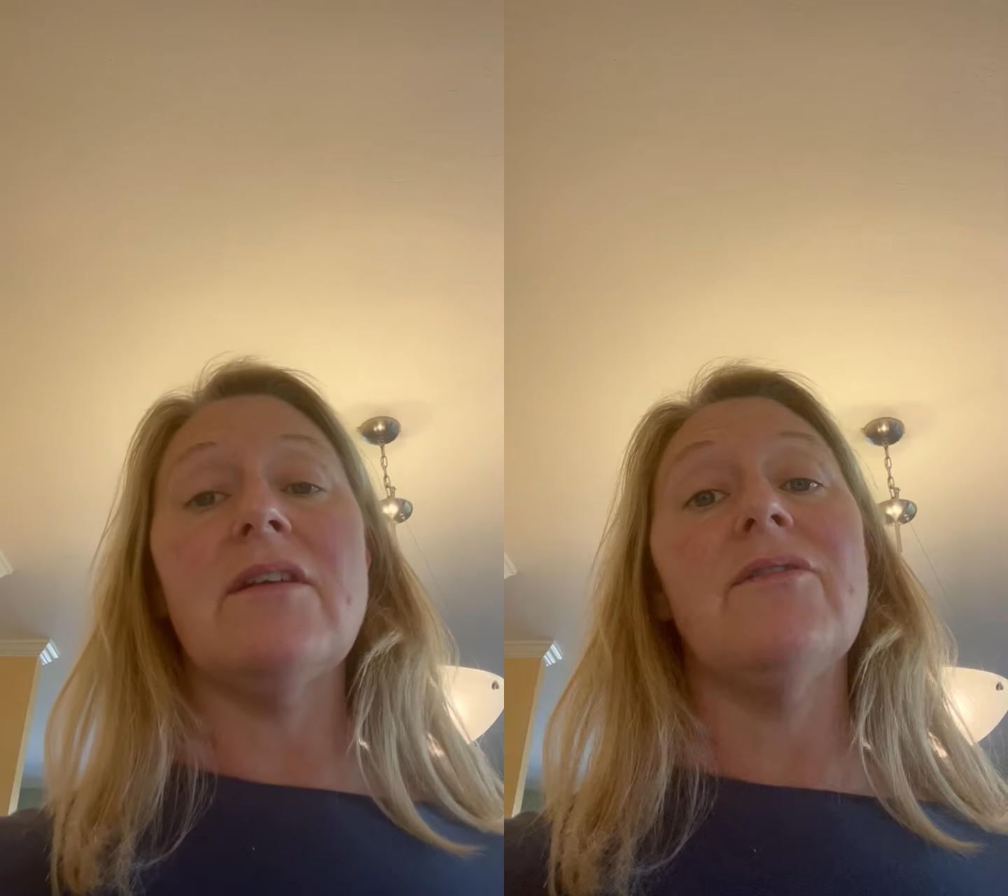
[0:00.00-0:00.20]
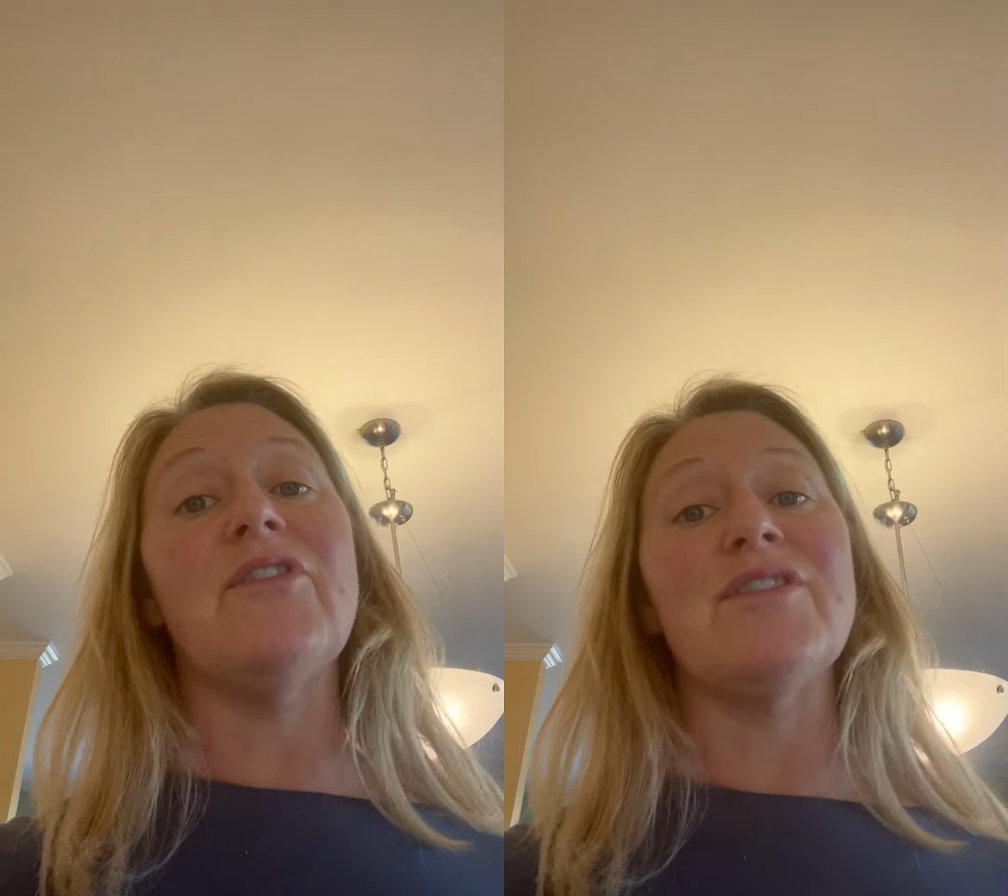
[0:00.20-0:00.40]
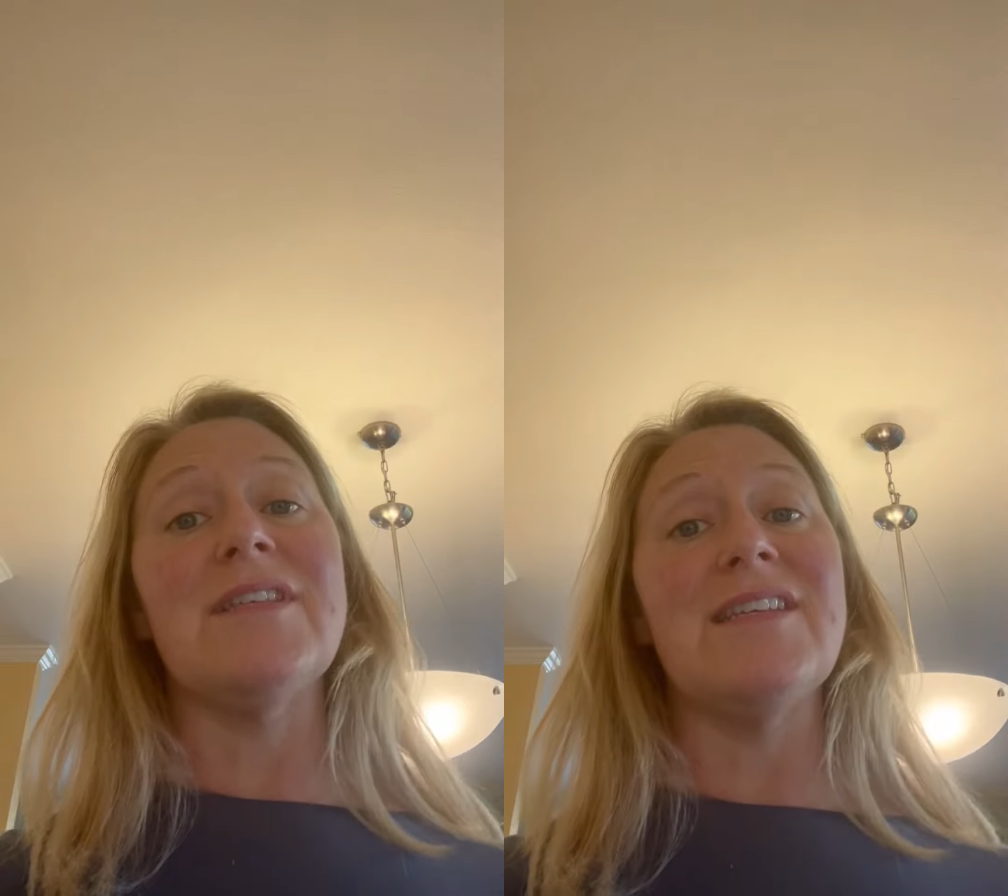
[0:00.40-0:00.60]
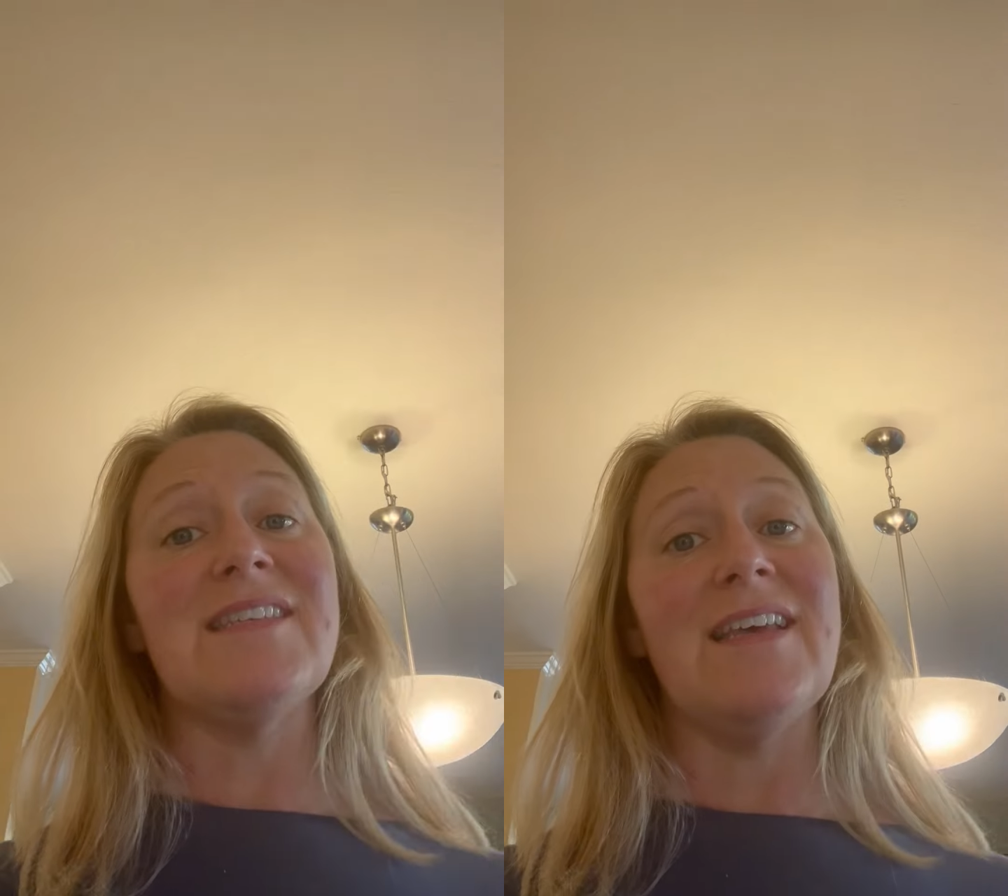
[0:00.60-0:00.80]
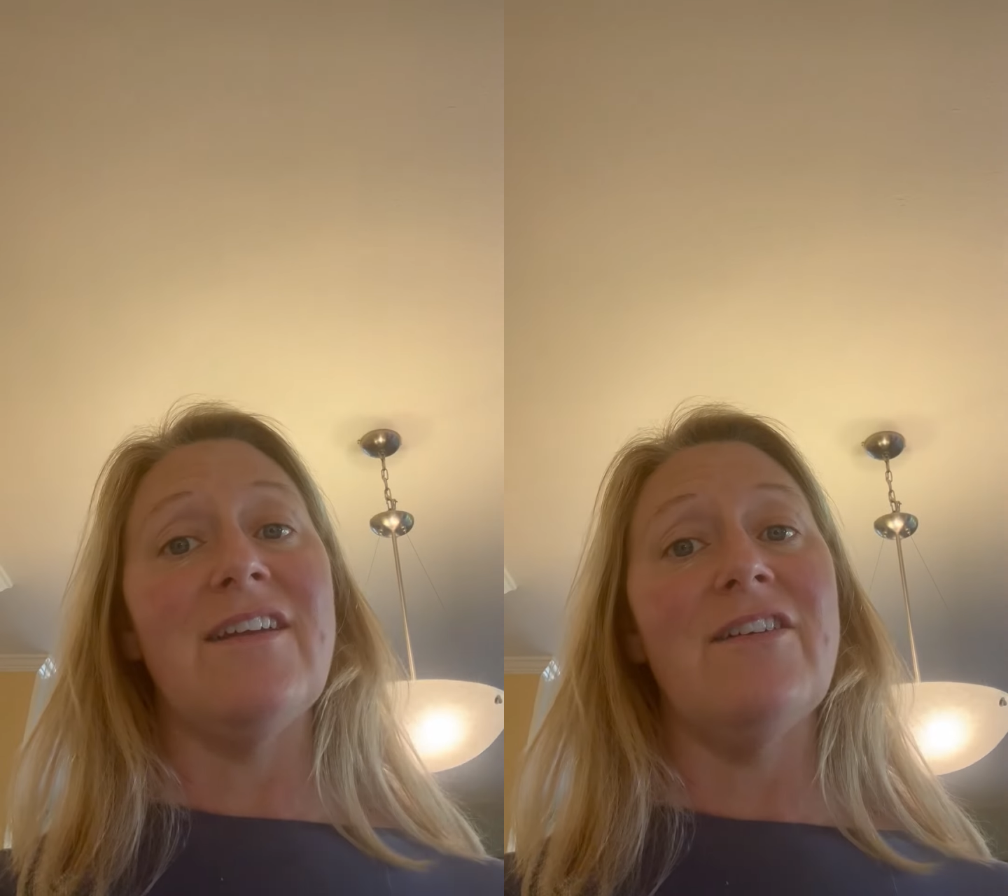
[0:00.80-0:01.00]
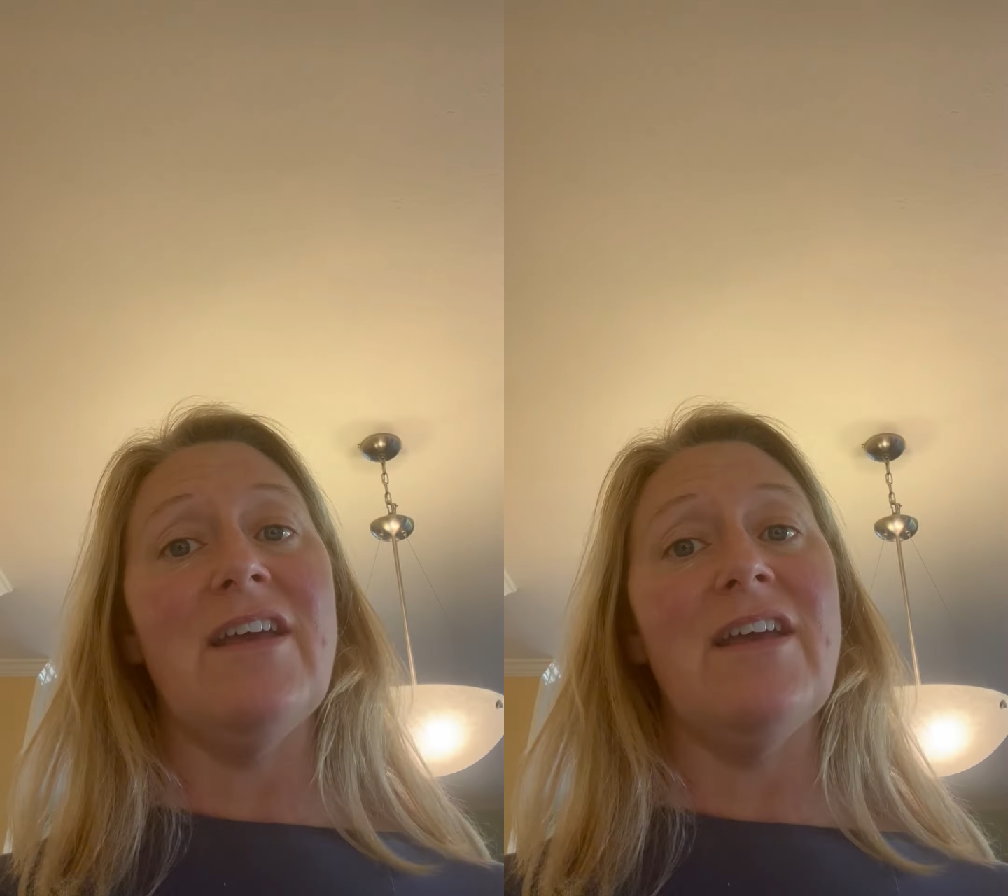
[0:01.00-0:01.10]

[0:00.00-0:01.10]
the Diversity Center,